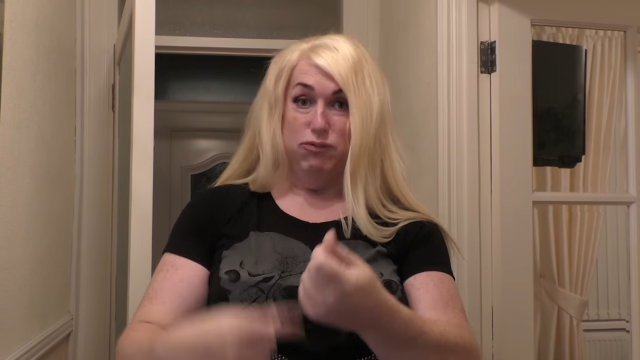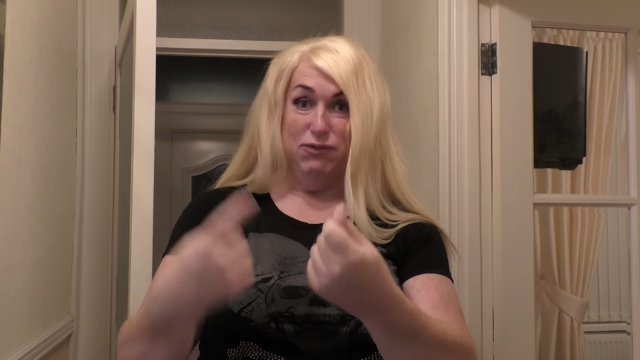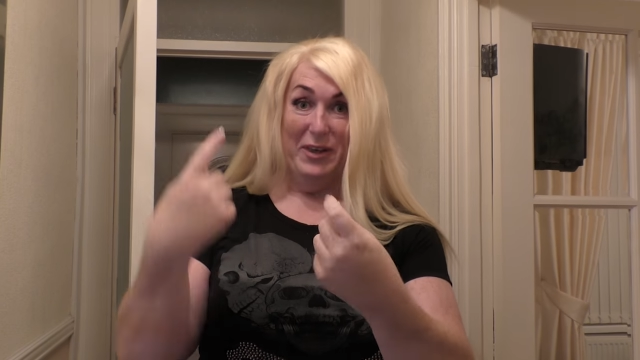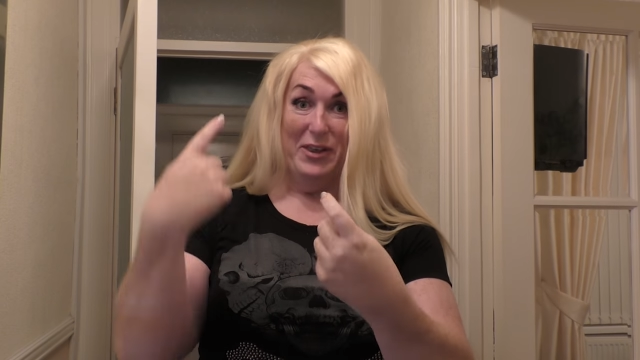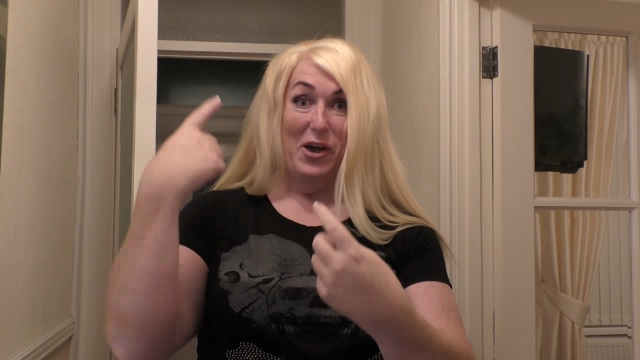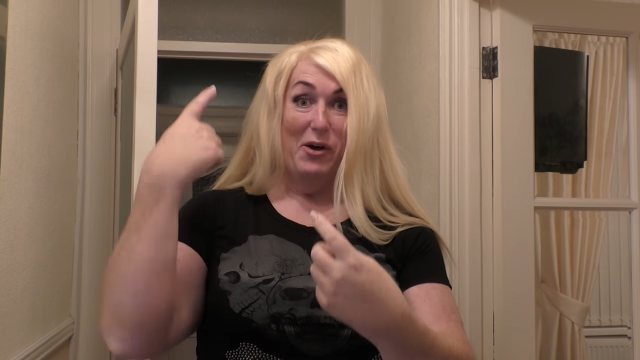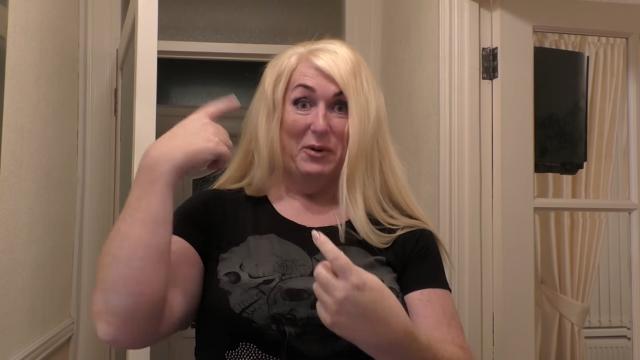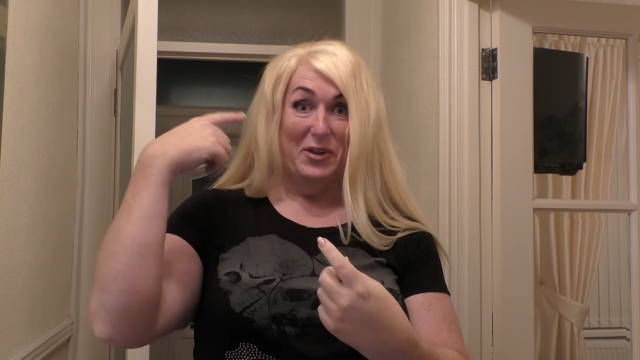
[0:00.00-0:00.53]

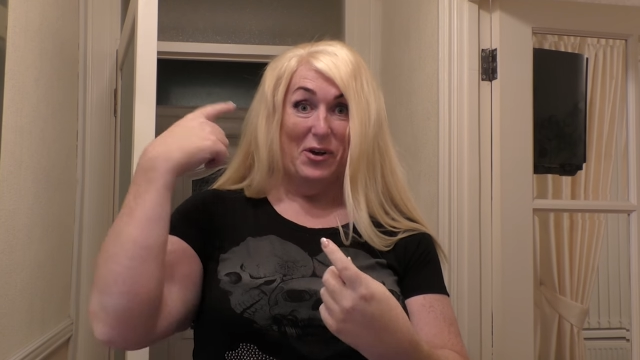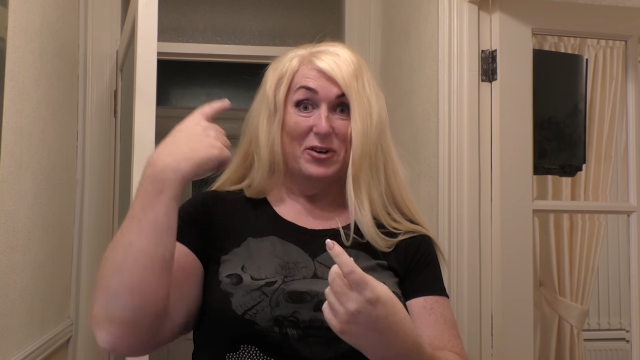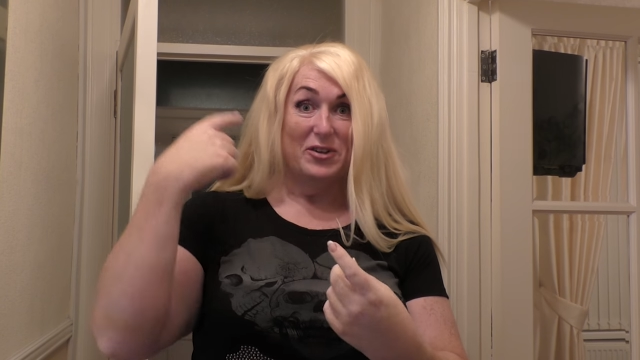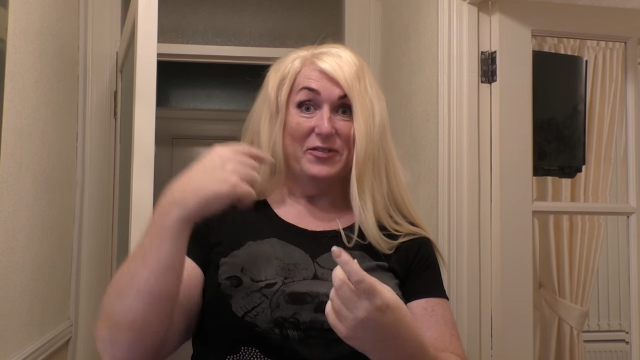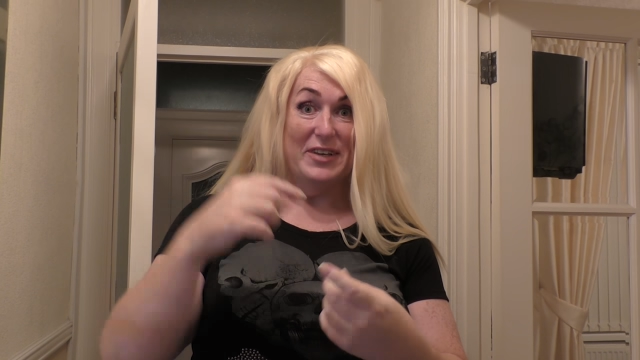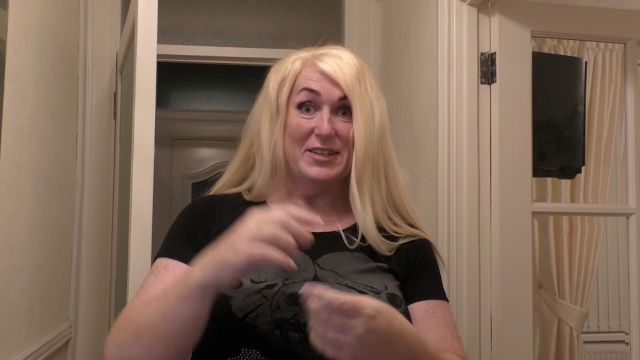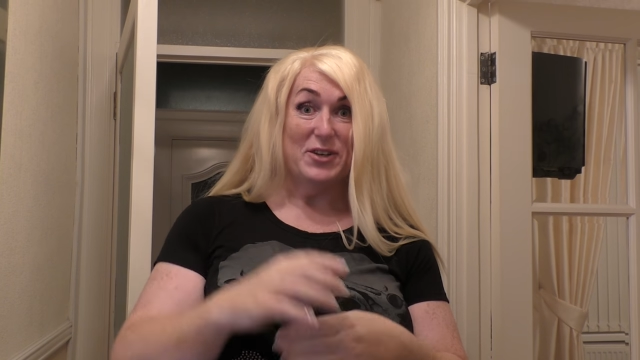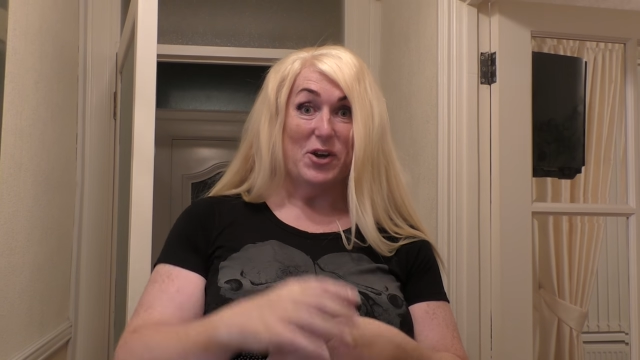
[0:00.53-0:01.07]
with all
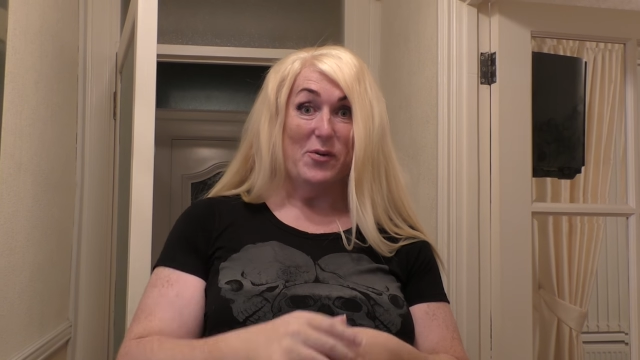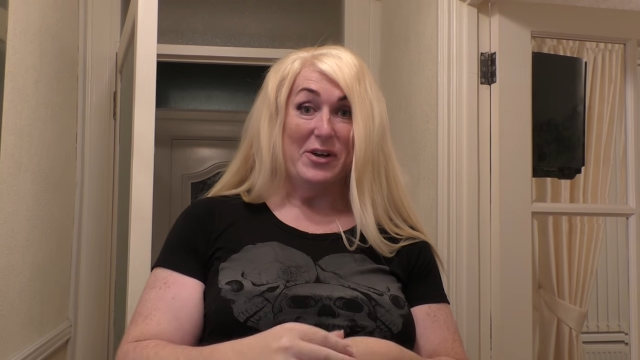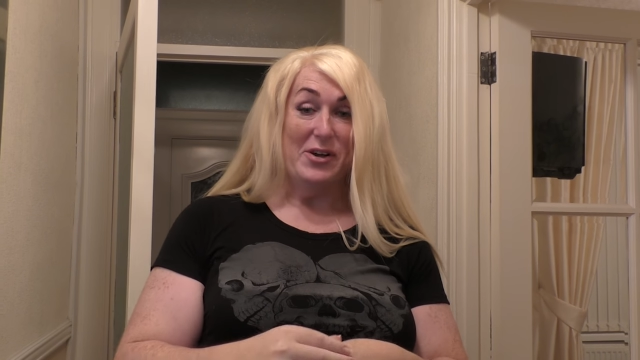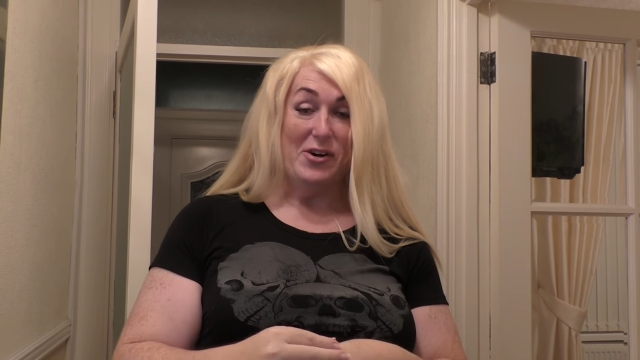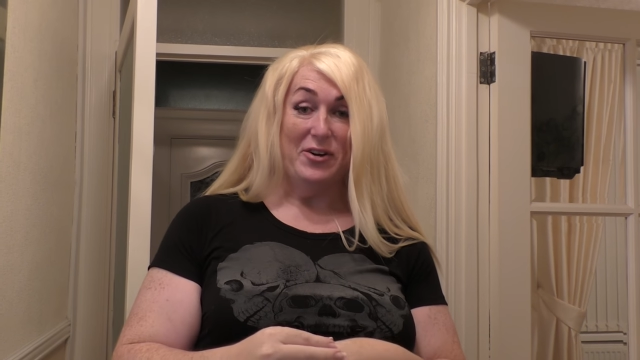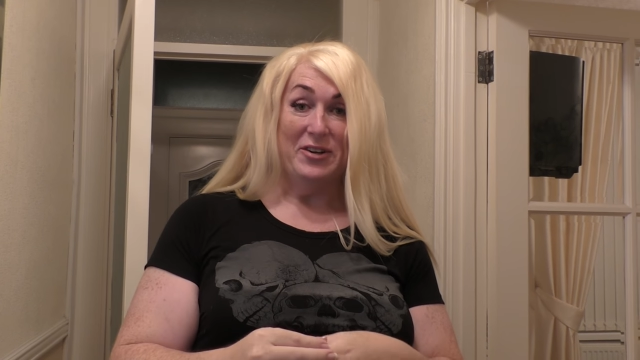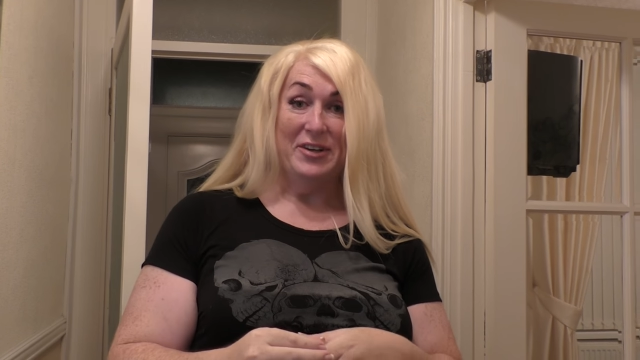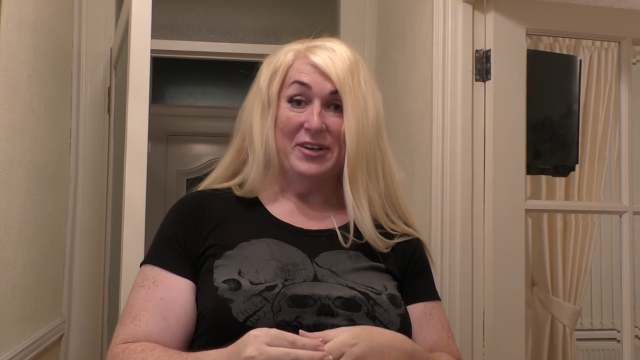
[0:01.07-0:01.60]
of this going
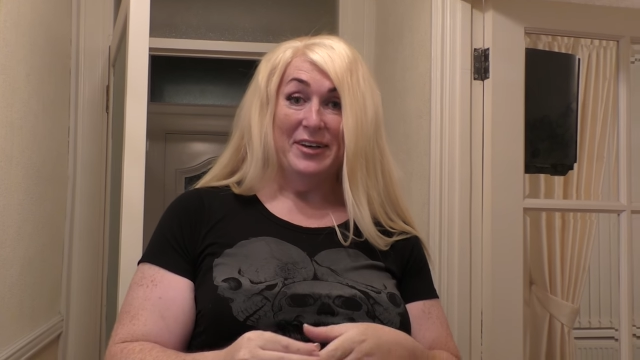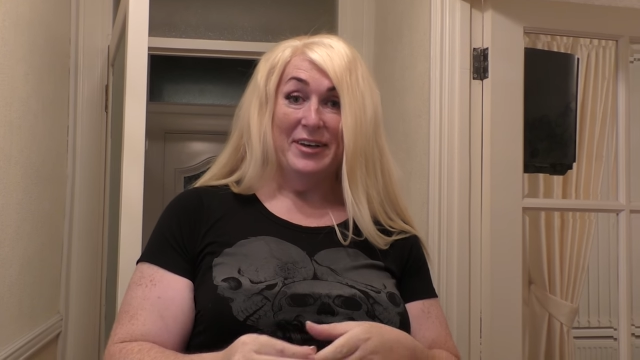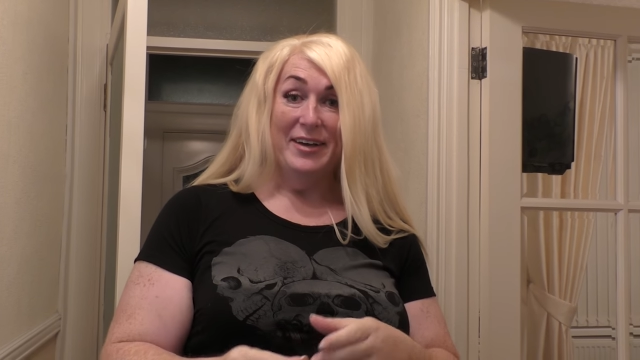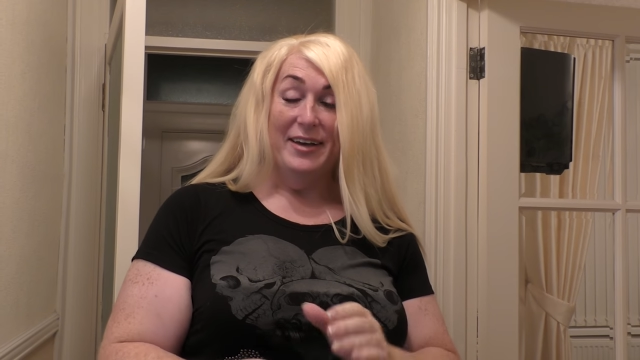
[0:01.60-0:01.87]
on.